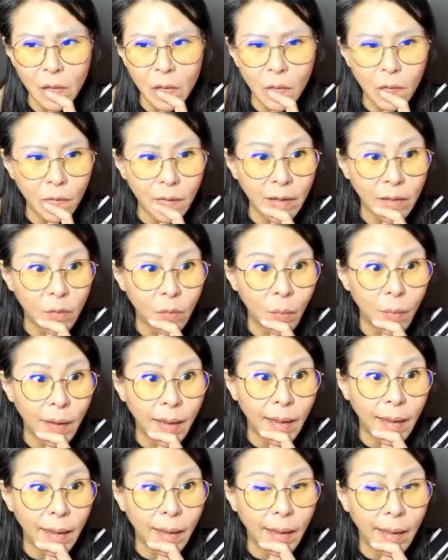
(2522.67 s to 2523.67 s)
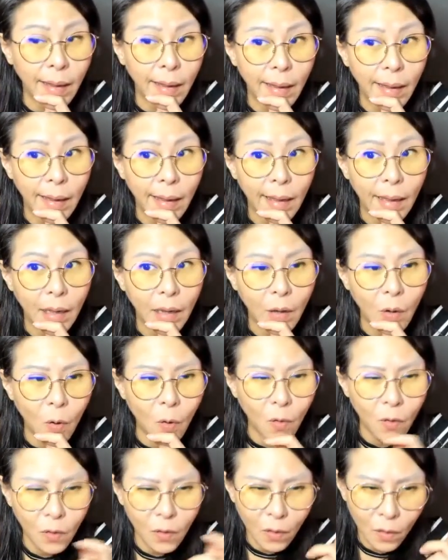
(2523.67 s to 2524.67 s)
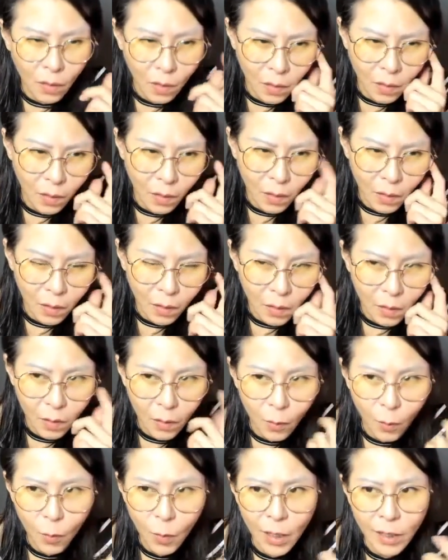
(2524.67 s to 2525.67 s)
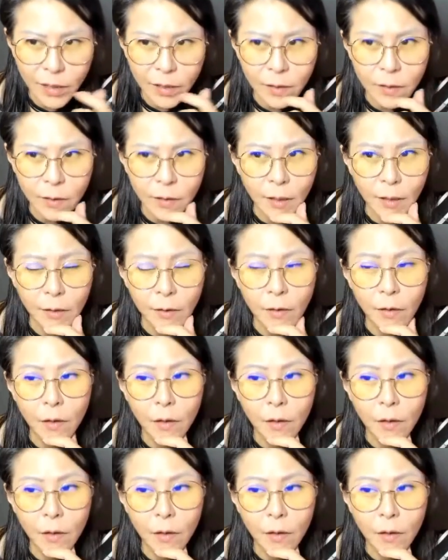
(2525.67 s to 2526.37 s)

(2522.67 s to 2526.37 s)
run to where? Kong, no idea yet.